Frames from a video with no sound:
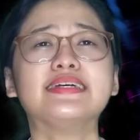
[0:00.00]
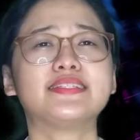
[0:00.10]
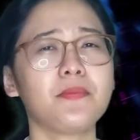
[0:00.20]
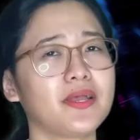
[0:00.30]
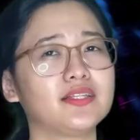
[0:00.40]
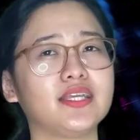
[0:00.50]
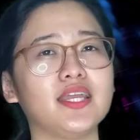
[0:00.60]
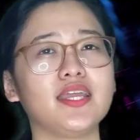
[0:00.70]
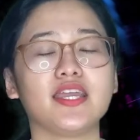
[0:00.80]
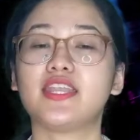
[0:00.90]

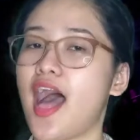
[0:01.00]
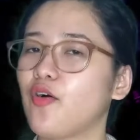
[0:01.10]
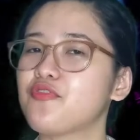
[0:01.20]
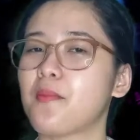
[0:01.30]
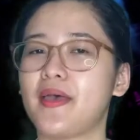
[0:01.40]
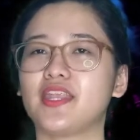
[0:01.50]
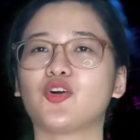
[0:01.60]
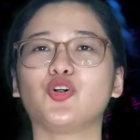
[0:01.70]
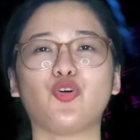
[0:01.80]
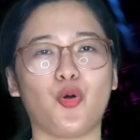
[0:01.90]
typically in
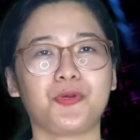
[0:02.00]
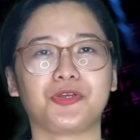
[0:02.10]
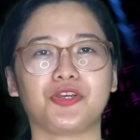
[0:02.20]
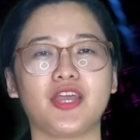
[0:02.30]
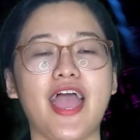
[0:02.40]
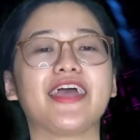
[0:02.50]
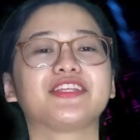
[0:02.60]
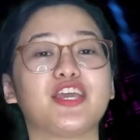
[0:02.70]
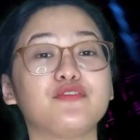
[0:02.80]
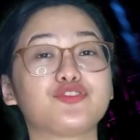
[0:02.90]
alphabetical order,
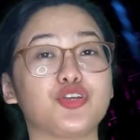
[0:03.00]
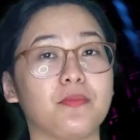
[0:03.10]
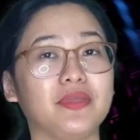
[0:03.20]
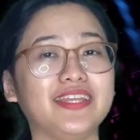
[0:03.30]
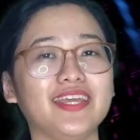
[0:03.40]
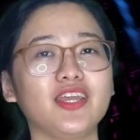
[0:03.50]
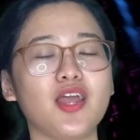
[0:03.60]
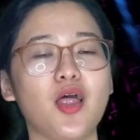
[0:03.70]
and gives their meaning,